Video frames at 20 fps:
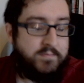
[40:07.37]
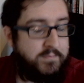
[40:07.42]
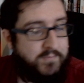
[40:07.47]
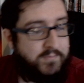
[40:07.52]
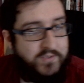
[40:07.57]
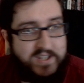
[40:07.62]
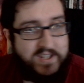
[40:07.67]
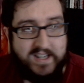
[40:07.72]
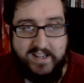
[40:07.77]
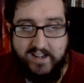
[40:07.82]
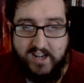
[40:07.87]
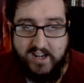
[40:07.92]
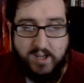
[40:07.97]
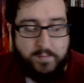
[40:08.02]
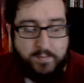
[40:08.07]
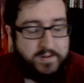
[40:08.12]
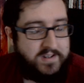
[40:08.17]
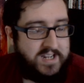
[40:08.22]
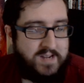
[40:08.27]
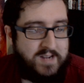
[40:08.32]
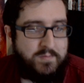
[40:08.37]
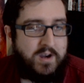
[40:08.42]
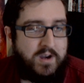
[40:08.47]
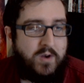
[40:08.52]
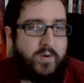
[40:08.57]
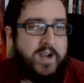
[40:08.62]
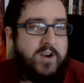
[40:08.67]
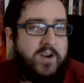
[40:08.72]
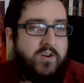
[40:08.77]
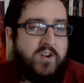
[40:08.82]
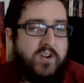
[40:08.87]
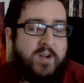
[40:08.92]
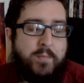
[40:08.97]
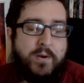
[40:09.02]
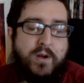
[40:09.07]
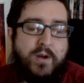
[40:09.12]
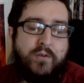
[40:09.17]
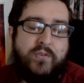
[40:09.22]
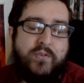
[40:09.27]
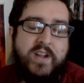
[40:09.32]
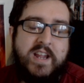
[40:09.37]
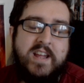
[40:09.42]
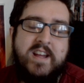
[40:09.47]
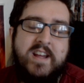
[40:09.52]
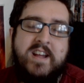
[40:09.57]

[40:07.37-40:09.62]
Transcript: sending a cup of tea my way or a cup of coffee,